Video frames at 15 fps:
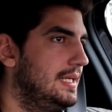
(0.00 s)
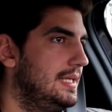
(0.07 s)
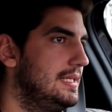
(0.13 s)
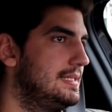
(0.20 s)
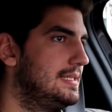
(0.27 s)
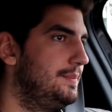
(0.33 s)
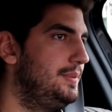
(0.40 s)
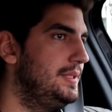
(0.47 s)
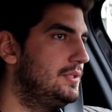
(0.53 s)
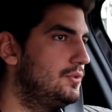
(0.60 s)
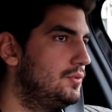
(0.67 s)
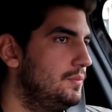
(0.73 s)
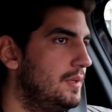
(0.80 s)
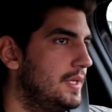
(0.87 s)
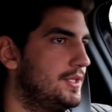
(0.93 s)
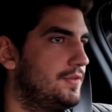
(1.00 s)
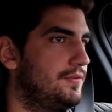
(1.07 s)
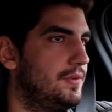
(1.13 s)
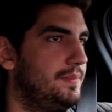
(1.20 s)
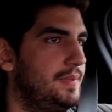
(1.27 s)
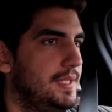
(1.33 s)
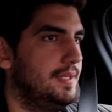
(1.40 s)
it's a bit too much
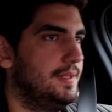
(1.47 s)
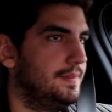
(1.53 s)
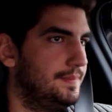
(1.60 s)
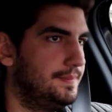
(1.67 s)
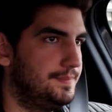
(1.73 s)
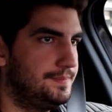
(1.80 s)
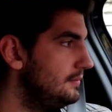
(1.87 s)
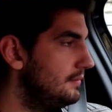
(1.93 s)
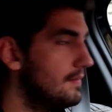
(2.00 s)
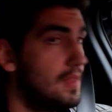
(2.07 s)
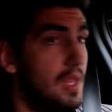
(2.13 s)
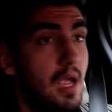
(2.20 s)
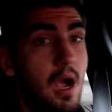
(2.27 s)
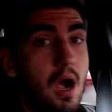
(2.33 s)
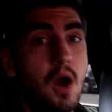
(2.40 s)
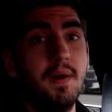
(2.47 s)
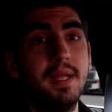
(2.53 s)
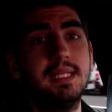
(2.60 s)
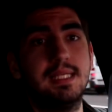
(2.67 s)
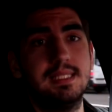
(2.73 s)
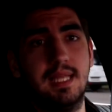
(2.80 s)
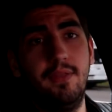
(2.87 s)
for me.
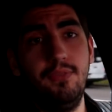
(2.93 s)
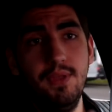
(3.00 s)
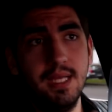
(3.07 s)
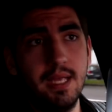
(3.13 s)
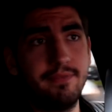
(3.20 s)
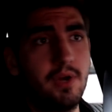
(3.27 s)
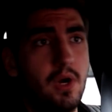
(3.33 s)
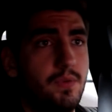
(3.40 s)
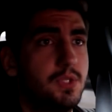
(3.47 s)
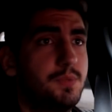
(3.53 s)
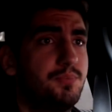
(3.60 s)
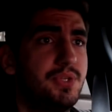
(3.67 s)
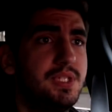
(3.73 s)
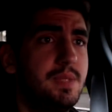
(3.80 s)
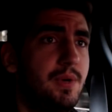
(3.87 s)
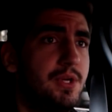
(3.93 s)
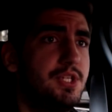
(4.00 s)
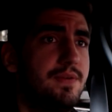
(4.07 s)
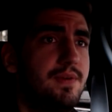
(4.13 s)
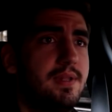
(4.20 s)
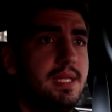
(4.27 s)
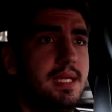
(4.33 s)
Alright guys, I think I've covered pretty much
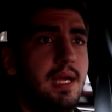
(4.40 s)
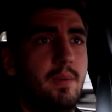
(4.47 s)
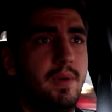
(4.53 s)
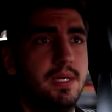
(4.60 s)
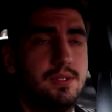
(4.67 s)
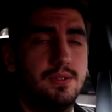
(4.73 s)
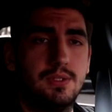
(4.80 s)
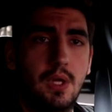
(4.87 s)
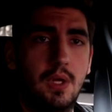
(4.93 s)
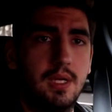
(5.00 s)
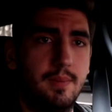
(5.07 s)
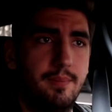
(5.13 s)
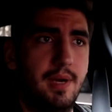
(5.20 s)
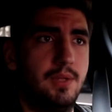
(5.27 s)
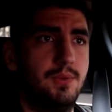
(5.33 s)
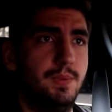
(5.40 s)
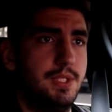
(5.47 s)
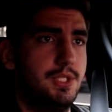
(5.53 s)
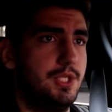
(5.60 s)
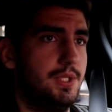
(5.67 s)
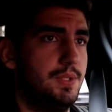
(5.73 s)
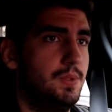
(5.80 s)
everything I wanted to talk about
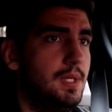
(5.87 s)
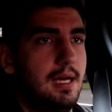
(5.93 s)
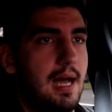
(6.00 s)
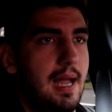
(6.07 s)
with you.